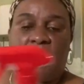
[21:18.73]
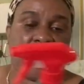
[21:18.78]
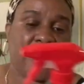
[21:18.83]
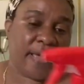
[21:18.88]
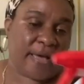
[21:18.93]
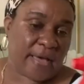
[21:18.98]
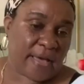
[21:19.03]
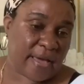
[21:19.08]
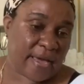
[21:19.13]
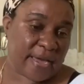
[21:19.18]

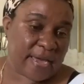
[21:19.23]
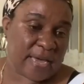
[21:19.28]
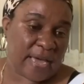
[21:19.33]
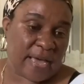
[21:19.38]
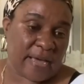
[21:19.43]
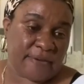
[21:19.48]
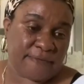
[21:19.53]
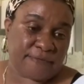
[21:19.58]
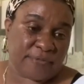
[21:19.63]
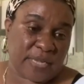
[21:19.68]
I
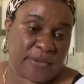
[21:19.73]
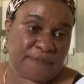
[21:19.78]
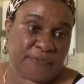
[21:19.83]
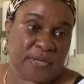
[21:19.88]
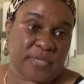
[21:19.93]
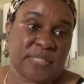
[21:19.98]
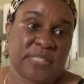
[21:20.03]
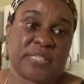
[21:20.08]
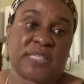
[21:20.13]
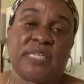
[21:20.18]
have
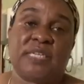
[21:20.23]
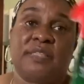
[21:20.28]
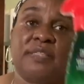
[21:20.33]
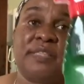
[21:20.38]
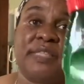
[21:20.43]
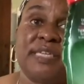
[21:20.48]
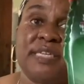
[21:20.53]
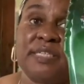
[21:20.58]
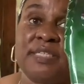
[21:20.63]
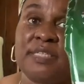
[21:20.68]
never seen
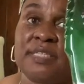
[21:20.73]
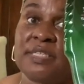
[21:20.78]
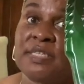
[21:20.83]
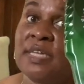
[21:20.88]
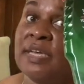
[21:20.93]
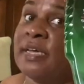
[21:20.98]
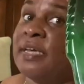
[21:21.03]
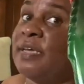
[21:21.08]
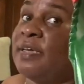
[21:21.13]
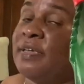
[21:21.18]
this,
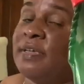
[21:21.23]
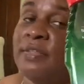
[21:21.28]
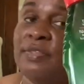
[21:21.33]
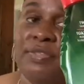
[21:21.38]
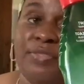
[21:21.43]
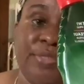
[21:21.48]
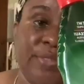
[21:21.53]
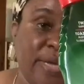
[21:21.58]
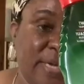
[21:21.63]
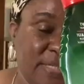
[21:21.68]

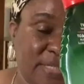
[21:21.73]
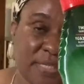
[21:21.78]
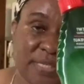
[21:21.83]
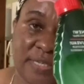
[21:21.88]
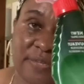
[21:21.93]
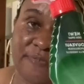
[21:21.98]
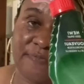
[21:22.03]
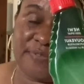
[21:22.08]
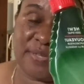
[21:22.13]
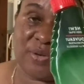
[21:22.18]
not
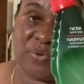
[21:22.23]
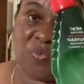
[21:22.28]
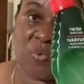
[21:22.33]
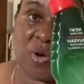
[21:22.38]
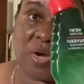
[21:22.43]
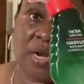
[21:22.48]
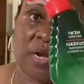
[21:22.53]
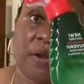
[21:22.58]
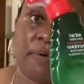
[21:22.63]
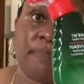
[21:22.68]
even in
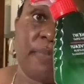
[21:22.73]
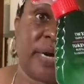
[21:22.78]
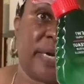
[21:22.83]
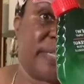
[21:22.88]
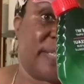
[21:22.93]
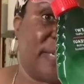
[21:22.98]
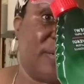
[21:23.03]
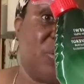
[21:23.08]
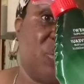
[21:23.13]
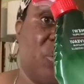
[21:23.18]

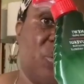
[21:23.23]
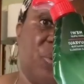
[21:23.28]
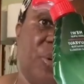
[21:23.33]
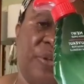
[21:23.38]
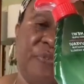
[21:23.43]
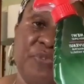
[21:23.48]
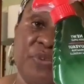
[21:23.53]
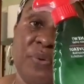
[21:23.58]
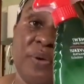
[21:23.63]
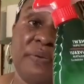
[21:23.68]
Walmart. I don't know
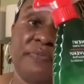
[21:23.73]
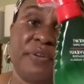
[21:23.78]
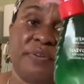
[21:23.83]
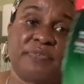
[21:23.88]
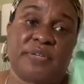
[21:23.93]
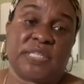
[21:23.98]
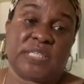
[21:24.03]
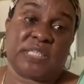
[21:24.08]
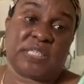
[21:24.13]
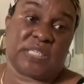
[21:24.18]
if you have
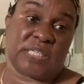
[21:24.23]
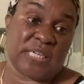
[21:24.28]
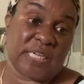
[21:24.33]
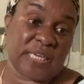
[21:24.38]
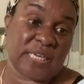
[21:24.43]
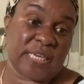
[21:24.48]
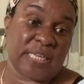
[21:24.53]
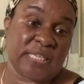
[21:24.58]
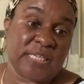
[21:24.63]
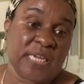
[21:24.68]
ever
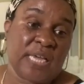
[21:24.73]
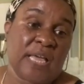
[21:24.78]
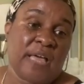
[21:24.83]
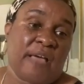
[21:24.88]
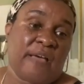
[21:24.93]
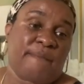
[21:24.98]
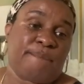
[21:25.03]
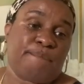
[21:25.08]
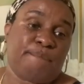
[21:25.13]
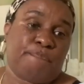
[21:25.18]
seen it,
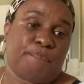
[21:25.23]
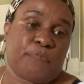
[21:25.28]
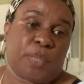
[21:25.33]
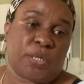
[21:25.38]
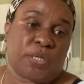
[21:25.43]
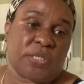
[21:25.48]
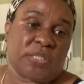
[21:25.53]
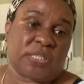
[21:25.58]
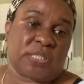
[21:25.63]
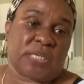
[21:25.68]

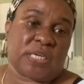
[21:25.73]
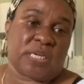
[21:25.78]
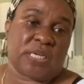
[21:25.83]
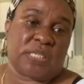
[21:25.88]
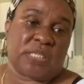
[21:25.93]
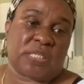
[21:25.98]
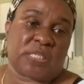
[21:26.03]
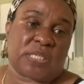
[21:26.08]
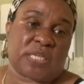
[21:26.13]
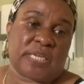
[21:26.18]
but
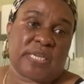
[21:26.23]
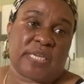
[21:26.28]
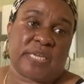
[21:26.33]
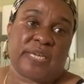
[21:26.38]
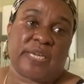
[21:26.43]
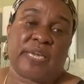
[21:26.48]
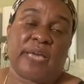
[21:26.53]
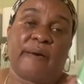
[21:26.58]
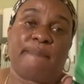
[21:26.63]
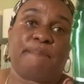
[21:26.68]
it's
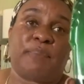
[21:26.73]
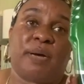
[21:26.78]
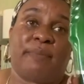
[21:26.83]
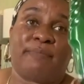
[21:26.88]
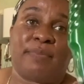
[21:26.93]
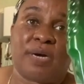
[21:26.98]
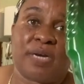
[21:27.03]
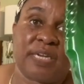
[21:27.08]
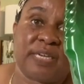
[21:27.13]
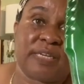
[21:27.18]
a
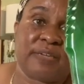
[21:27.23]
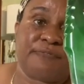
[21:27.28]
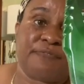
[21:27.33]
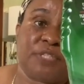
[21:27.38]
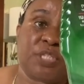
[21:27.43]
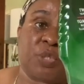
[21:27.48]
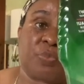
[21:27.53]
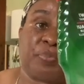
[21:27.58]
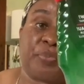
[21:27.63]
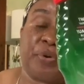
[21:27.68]
Palmolive
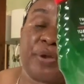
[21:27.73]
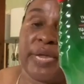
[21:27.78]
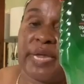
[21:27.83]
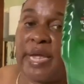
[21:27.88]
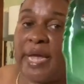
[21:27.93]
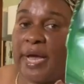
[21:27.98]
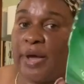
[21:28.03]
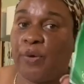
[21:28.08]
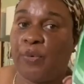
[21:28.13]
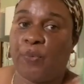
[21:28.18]

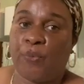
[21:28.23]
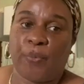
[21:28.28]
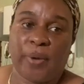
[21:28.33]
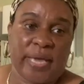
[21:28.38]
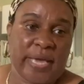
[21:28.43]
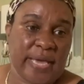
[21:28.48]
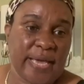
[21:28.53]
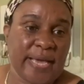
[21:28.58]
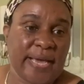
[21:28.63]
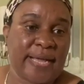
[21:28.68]
spray
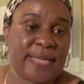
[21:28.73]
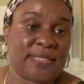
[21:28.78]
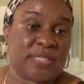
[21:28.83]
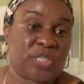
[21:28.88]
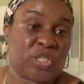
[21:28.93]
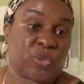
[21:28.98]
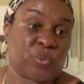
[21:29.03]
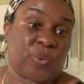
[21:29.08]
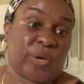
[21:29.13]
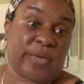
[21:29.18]
away, and
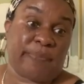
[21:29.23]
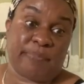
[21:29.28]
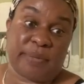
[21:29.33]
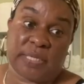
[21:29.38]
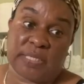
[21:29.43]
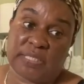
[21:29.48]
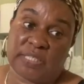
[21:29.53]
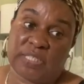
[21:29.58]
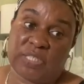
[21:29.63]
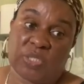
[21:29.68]
so I
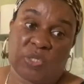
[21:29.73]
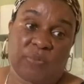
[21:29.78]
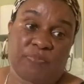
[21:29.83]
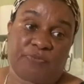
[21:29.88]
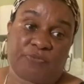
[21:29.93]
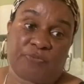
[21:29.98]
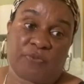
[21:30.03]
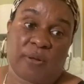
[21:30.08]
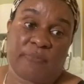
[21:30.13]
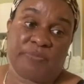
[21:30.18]
picked it up
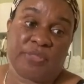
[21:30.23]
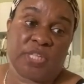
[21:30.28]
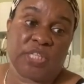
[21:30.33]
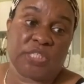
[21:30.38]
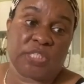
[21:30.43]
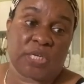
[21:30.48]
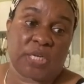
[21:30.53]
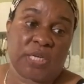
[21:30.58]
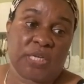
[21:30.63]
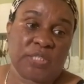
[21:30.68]
from the
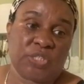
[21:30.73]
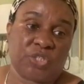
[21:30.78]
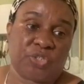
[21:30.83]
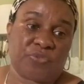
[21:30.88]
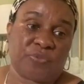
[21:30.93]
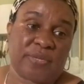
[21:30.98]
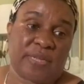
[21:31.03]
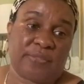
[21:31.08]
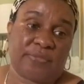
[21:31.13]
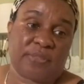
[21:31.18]
Dollar
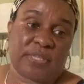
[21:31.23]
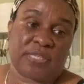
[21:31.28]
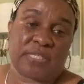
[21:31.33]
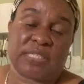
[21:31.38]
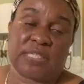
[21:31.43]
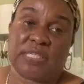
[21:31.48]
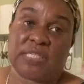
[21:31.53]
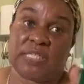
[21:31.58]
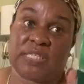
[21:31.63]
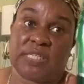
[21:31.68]
Tree, and this
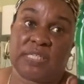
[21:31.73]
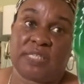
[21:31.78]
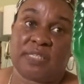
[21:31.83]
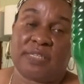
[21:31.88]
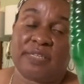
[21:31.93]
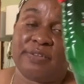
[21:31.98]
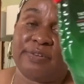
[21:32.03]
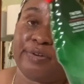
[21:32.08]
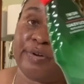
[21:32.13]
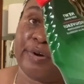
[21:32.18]
is
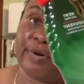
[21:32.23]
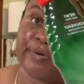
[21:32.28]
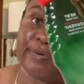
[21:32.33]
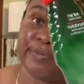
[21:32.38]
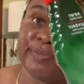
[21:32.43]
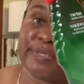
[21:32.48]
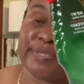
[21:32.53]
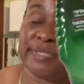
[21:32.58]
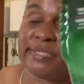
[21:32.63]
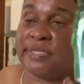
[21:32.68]
16
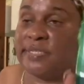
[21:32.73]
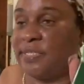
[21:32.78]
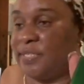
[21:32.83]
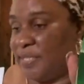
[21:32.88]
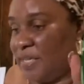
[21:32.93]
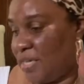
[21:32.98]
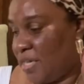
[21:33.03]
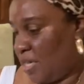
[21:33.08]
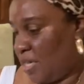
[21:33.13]
ounces.